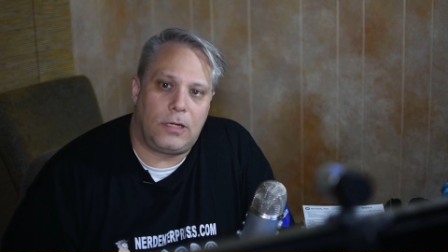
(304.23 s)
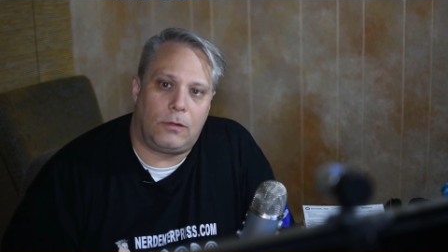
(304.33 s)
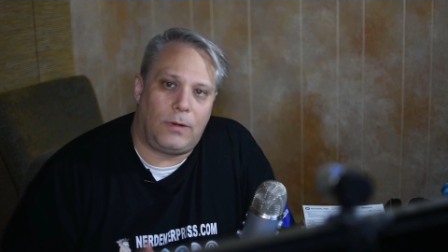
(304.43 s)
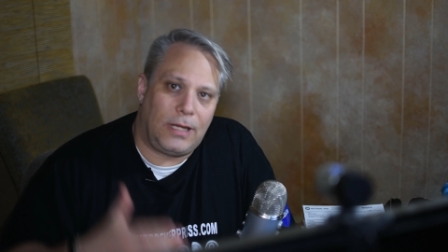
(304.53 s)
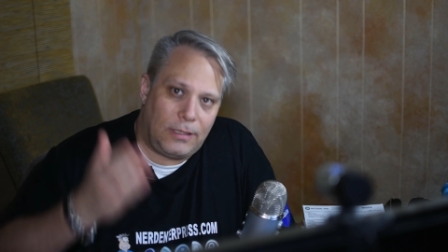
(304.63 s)
your
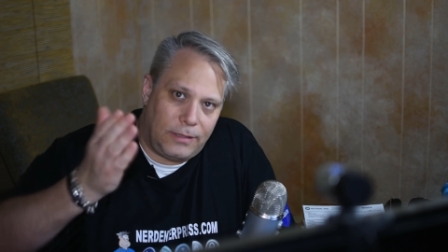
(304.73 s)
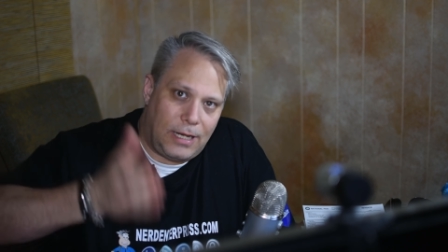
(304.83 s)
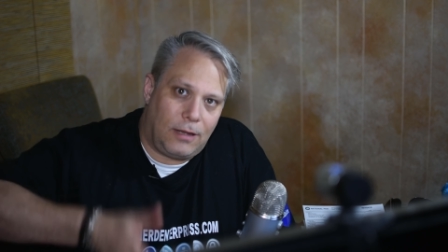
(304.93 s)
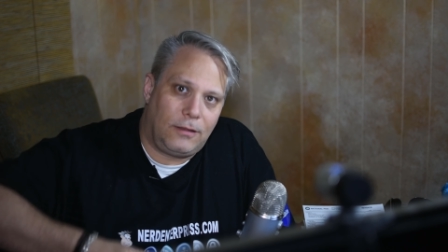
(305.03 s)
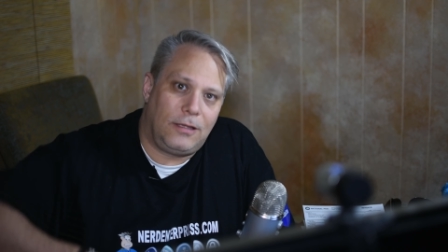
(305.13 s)
way
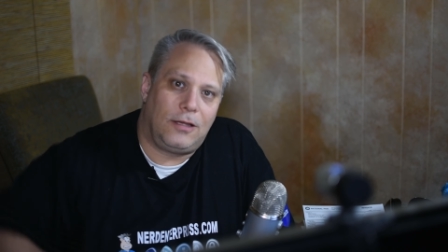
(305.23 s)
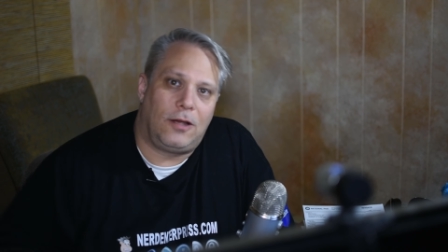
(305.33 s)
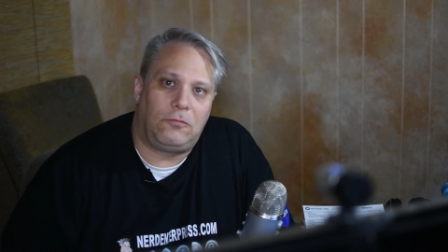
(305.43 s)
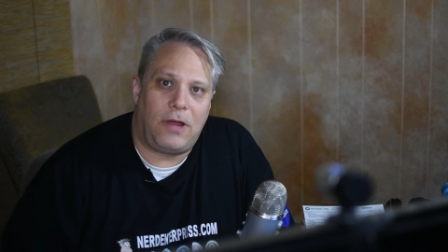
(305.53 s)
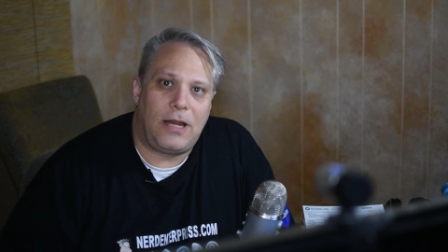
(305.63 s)
down the uh,
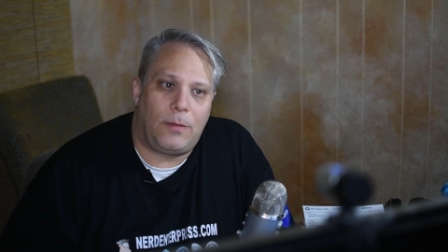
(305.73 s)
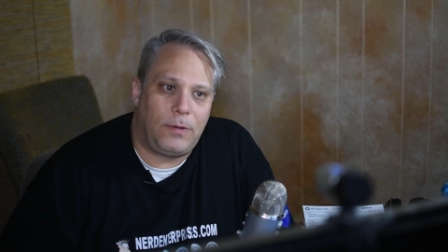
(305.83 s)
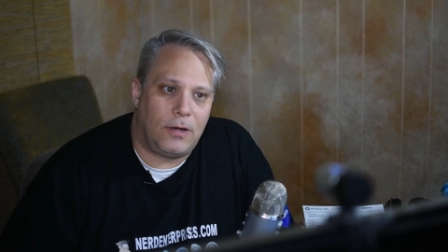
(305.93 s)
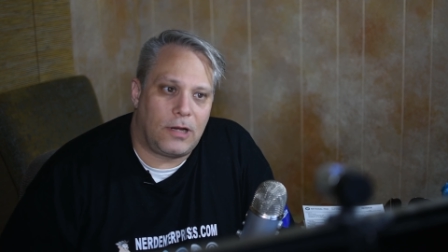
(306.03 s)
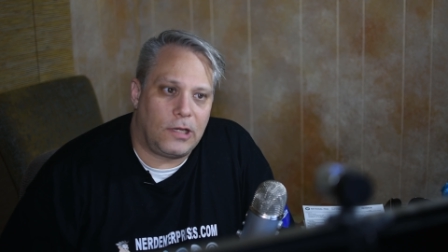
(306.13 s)
write-up
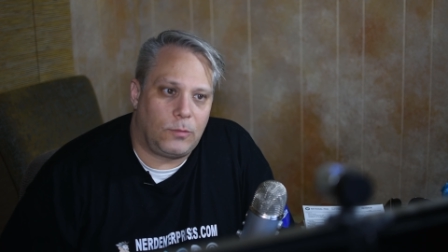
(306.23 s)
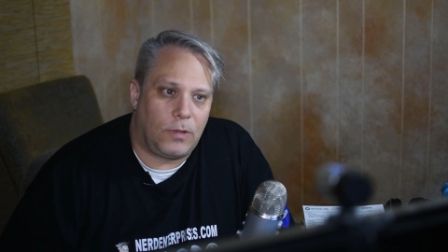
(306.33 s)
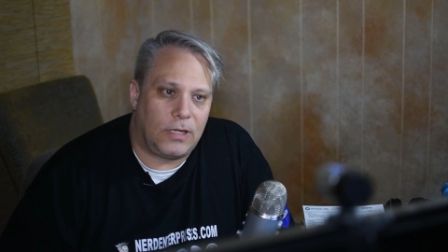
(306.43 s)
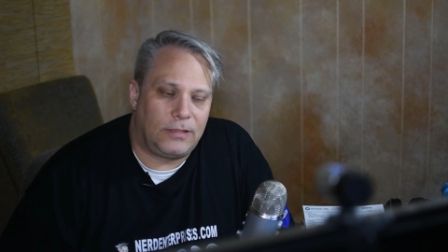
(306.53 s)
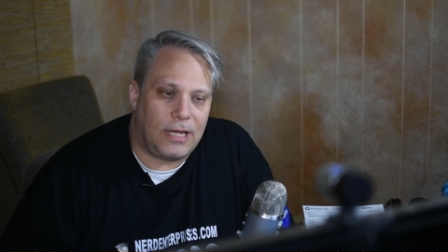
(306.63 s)
here, because we're
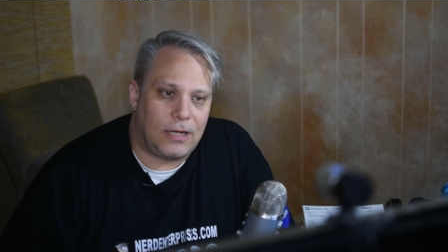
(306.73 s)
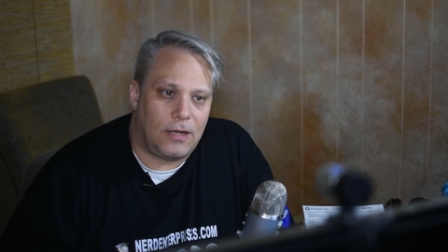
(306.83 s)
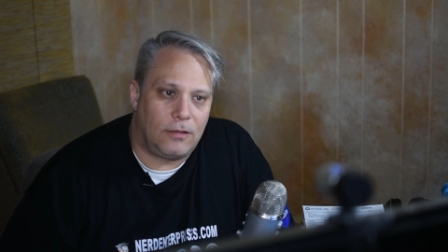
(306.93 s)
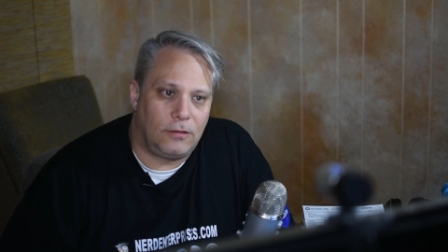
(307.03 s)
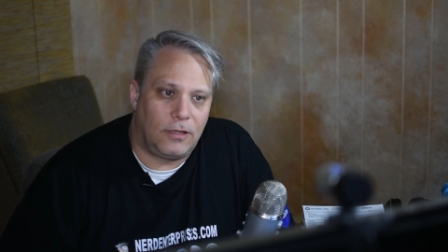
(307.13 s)
going to take
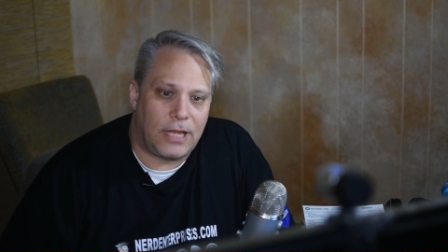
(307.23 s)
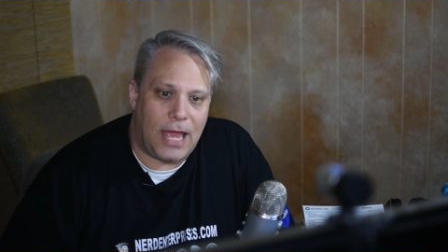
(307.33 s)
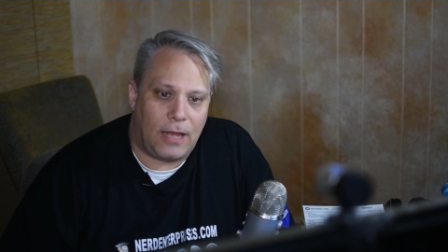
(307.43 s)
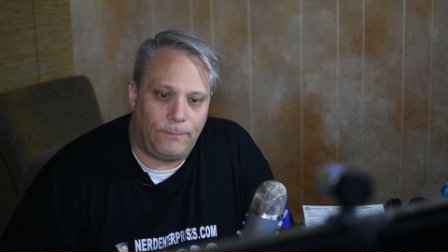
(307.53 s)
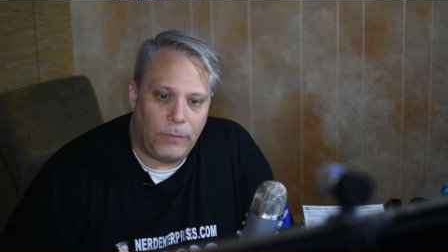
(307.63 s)
another look
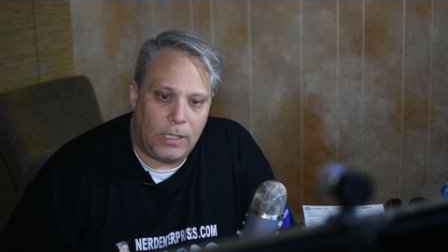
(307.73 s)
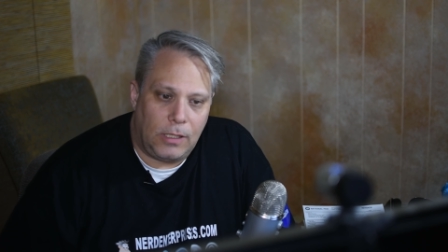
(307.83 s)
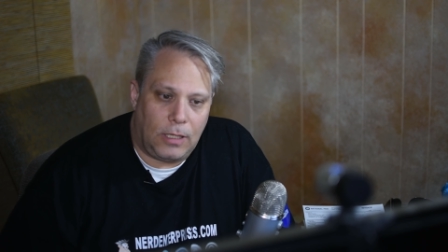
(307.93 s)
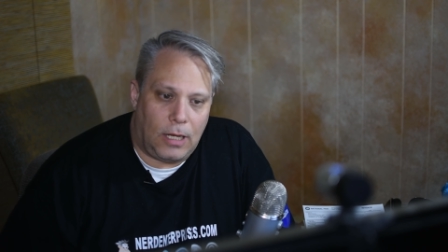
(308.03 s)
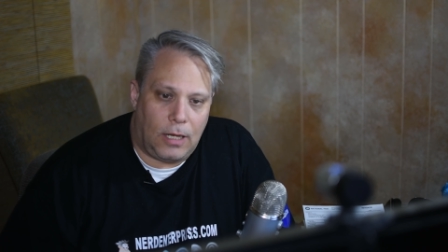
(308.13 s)
at
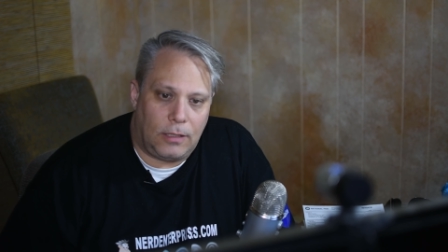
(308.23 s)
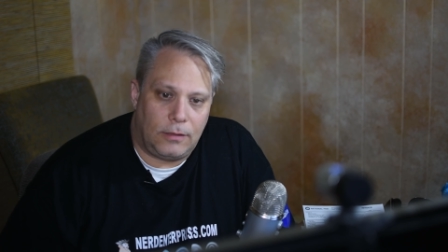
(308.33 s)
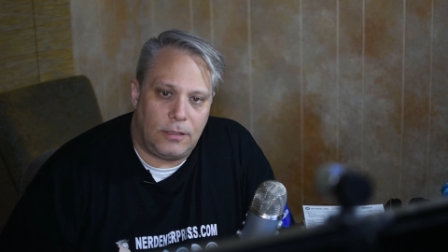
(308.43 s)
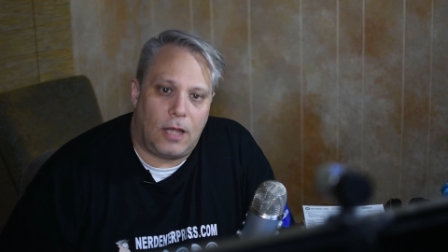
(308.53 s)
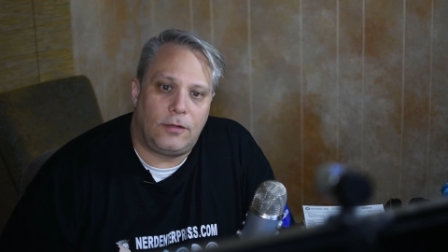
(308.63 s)
uh,
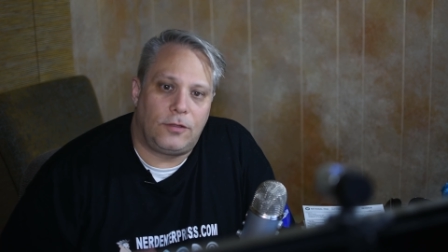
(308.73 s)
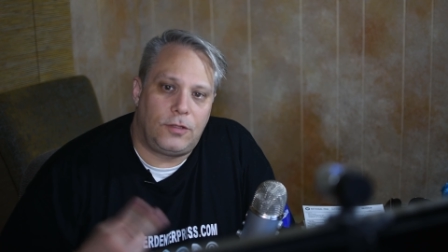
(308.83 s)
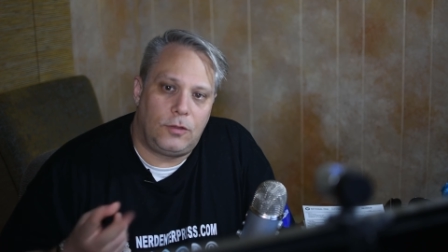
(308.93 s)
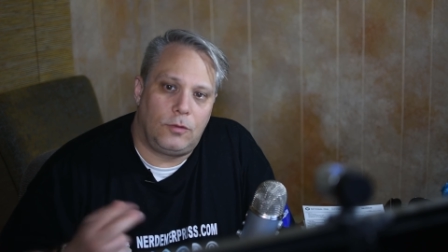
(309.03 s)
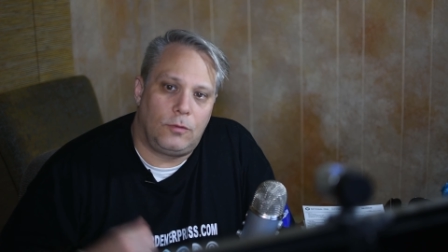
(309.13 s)
the other
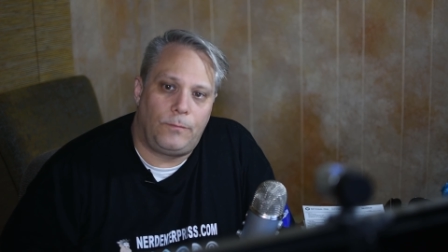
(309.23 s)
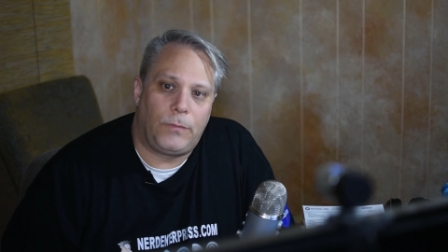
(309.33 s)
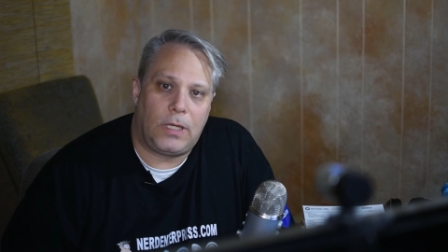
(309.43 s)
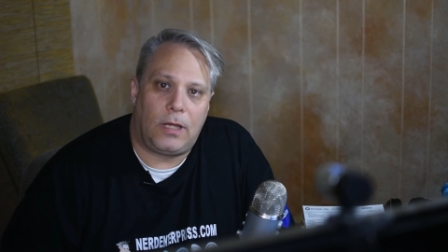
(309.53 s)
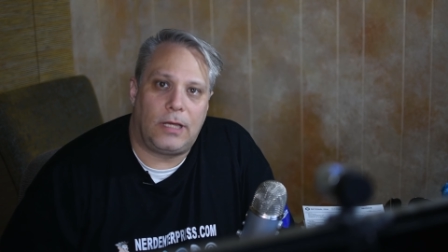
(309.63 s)
two
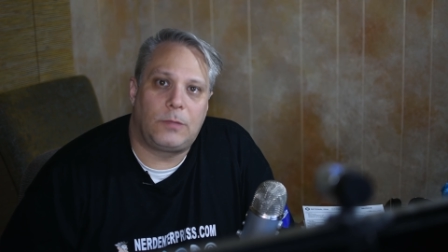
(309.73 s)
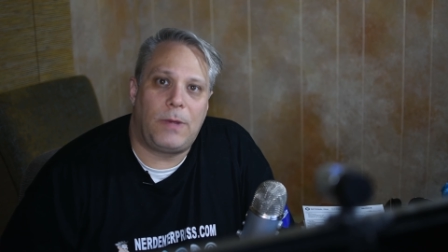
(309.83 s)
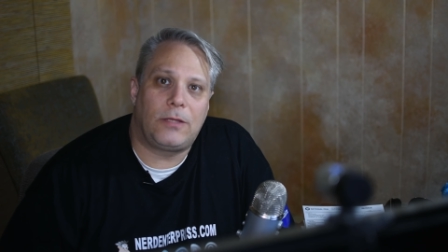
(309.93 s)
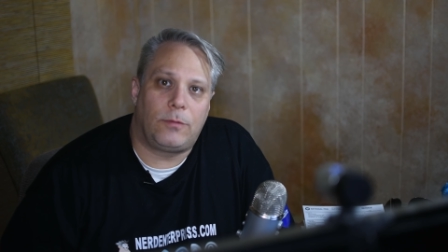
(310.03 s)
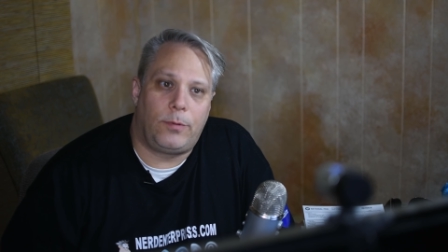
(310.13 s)
uh,
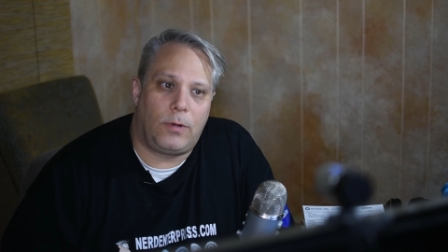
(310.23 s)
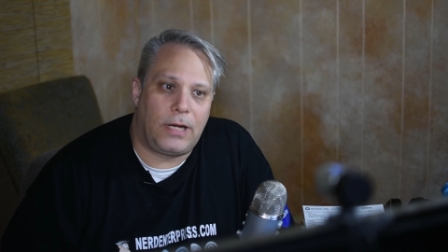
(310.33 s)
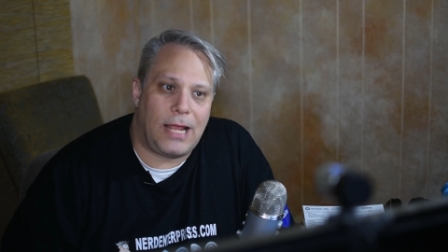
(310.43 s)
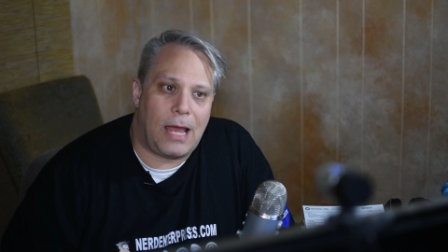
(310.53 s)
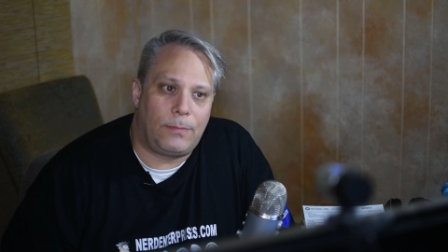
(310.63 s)
expense reporting
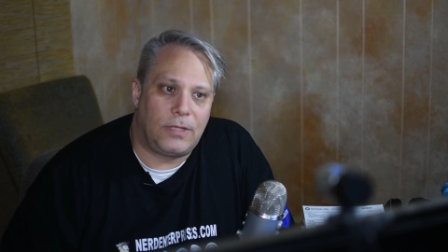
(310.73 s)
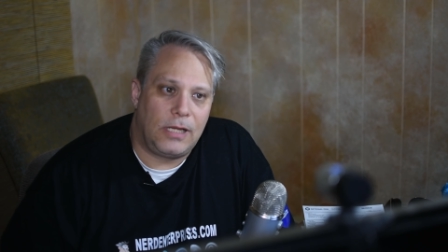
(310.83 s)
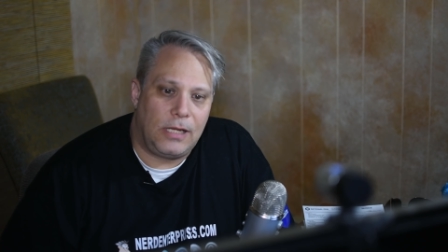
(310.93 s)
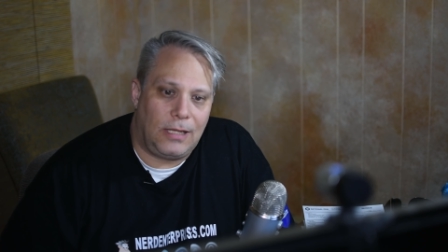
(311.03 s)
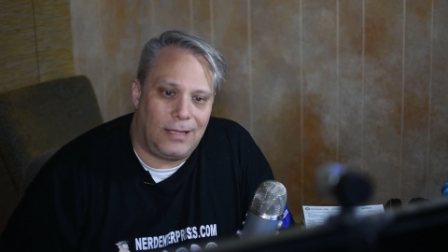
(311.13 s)
apps
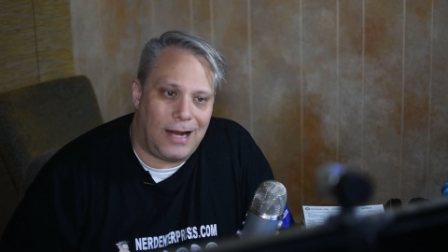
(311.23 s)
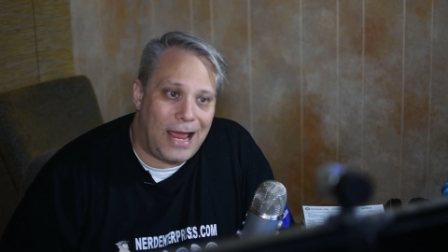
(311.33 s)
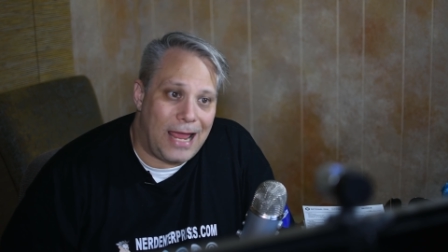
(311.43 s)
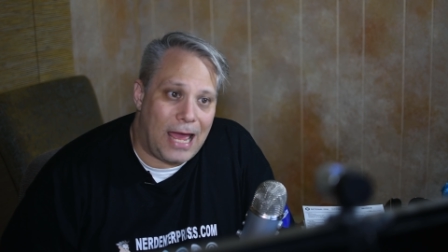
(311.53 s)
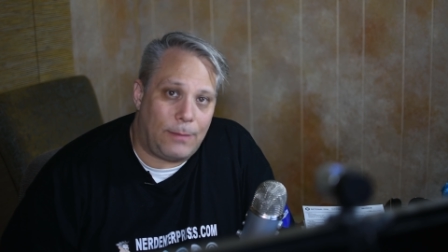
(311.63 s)
that
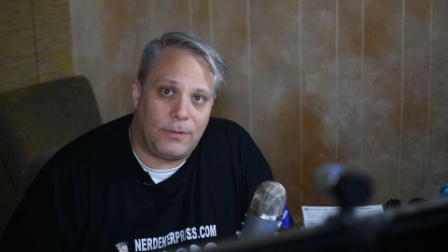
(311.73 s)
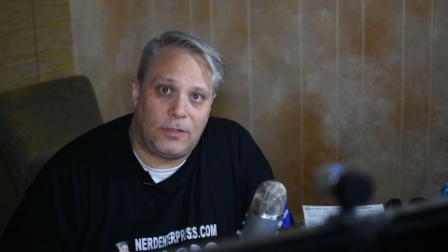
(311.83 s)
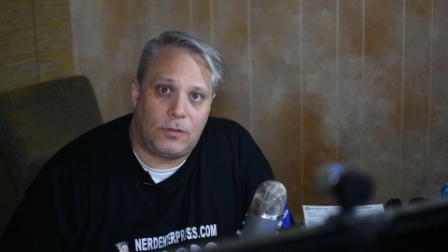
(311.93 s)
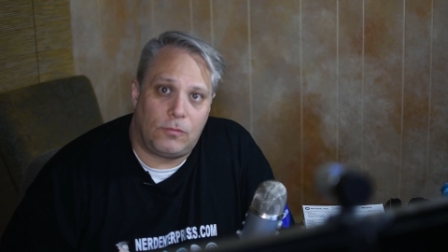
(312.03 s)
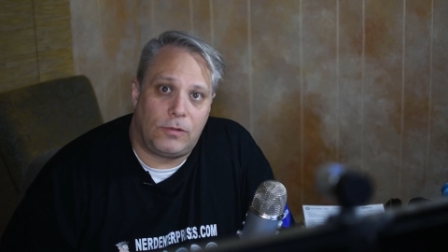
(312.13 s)
I happen
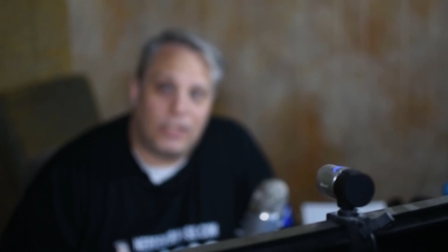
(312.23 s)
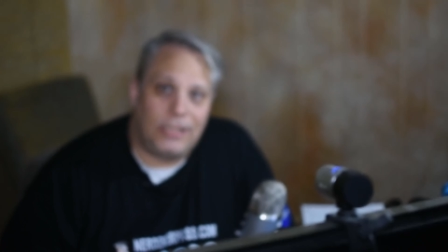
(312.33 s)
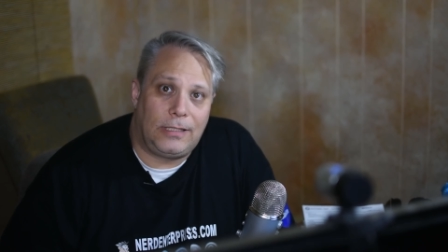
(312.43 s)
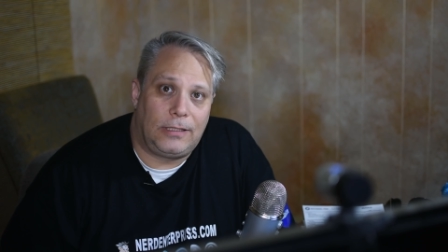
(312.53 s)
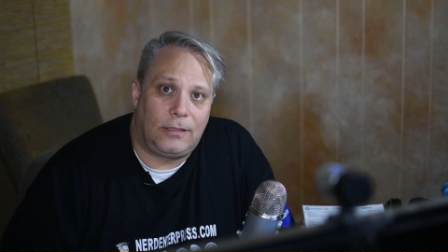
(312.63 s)
to
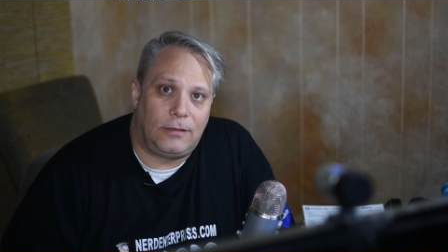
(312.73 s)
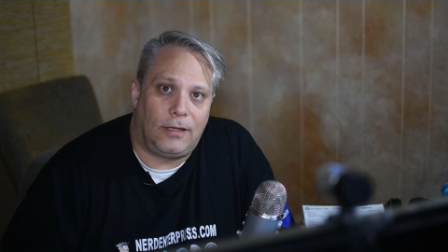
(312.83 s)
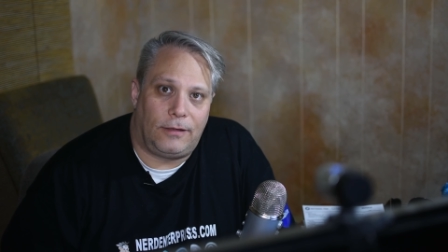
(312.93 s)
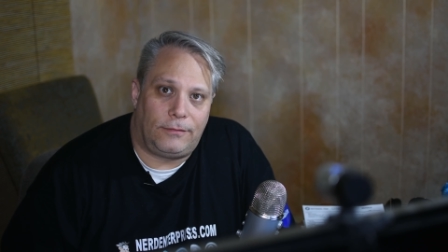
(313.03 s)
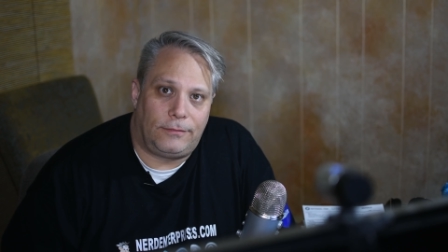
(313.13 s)
really
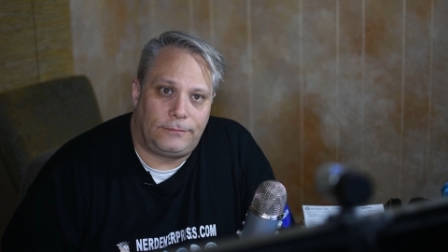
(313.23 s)
love.